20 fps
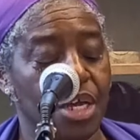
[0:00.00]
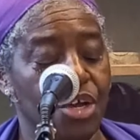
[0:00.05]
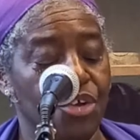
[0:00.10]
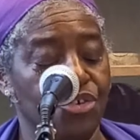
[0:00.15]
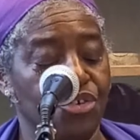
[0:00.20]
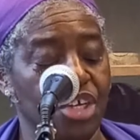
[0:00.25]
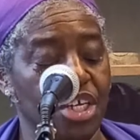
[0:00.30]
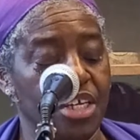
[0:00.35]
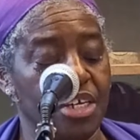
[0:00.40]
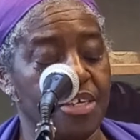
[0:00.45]

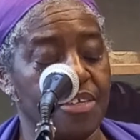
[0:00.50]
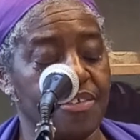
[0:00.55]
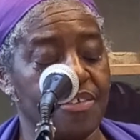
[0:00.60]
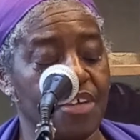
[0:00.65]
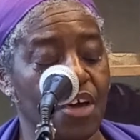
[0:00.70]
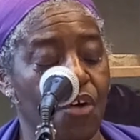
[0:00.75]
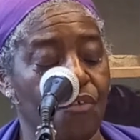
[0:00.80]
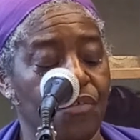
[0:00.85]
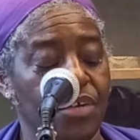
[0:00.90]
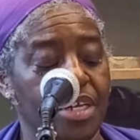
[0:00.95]
She
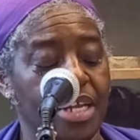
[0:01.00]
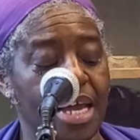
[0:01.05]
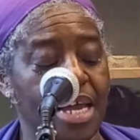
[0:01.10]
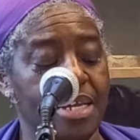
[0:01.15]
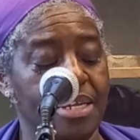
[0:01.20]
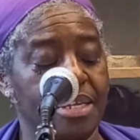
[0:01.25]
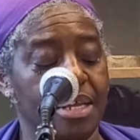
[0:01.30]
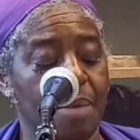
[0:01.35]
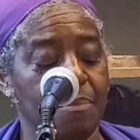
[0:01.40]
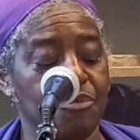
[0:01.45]
herself had
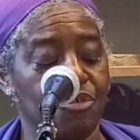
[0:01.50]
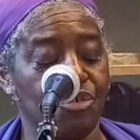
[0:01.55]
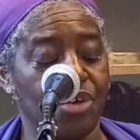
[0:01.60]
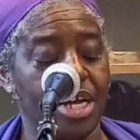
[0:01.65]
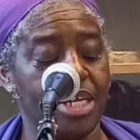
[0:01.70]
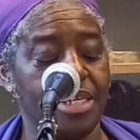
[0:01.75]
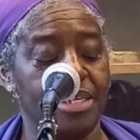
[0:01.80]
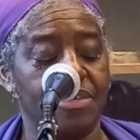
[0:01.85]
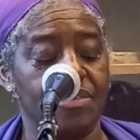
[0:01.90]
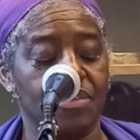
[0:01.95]
ended up
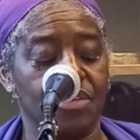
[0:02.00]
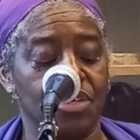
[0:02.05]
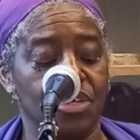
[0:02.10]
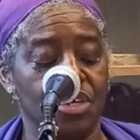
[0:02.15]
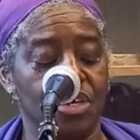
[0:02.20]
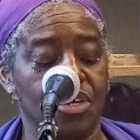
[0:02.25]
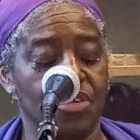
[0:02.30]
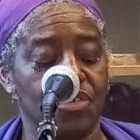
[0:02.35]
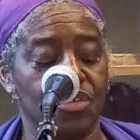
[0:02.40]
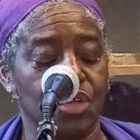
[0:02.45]
training as a
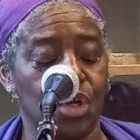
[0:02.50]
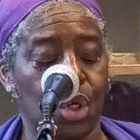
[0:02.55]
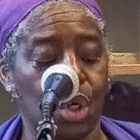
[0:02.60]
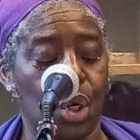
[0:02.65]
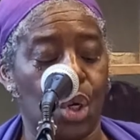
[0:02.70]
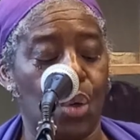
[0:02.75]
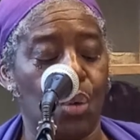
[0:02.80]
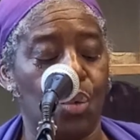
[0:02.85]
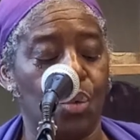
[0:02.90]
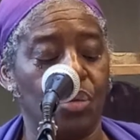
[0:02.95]
nurse in a
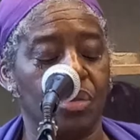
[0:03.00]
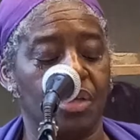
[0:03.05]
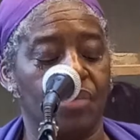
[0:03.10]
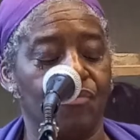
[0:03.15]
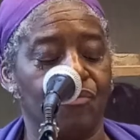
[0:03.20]
cold,